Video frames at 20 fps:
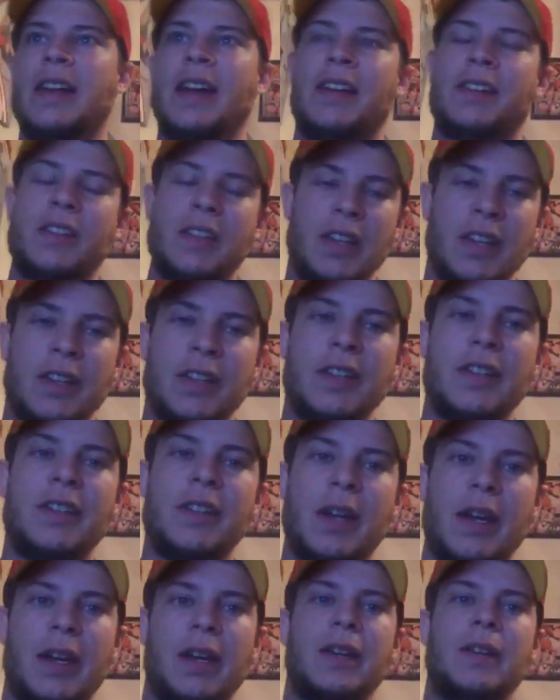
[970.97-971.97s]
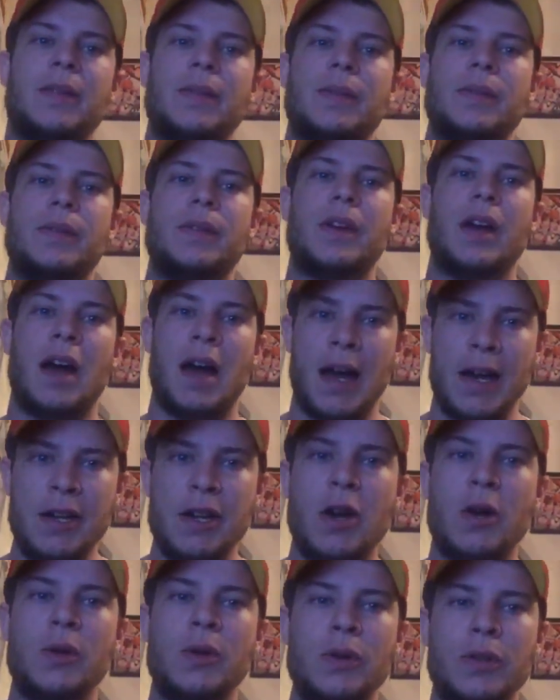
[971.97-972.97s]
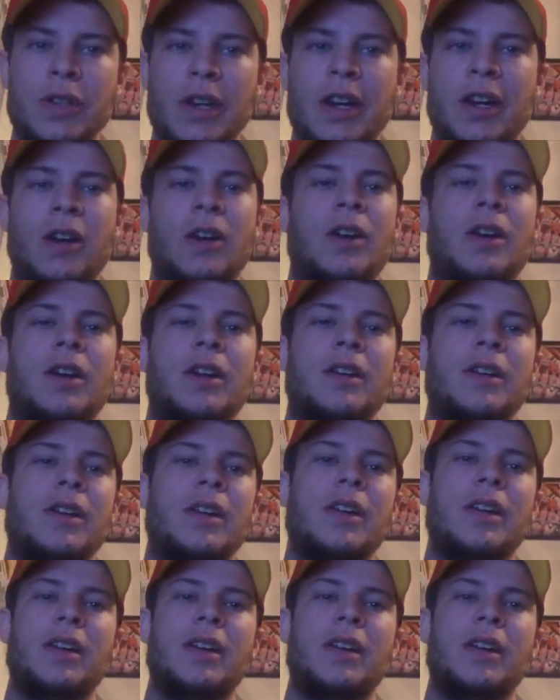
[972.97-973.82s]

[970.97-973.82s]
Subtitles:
at the end of the day, I know who they are,